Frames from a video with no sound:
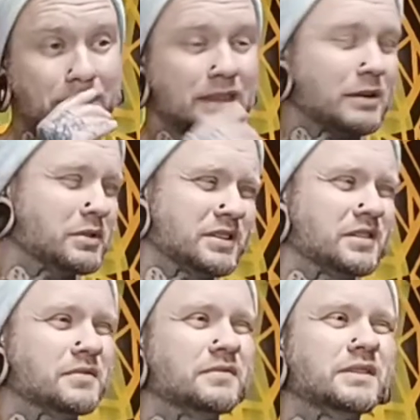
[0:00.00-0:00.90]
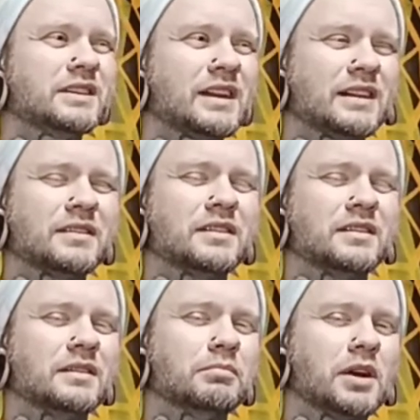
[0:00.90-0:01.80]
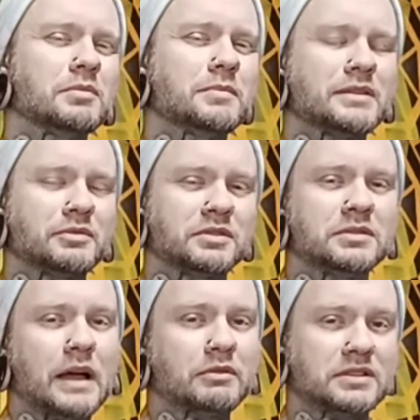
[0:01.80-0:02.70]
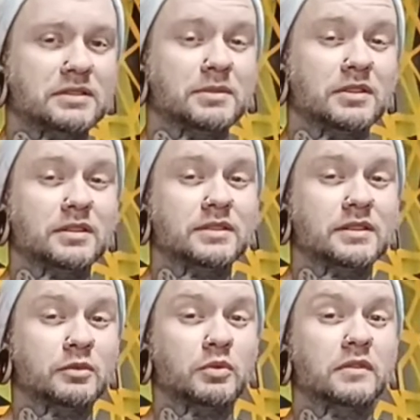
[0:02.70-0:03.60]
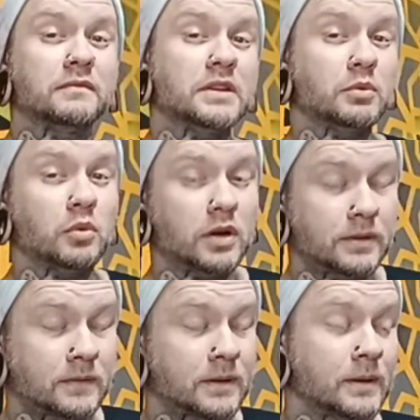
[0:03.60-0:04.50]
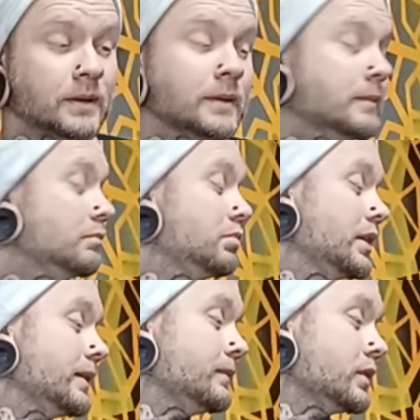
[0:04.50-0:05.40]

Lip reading: That was kind of the problem I was experiencing with the V1, but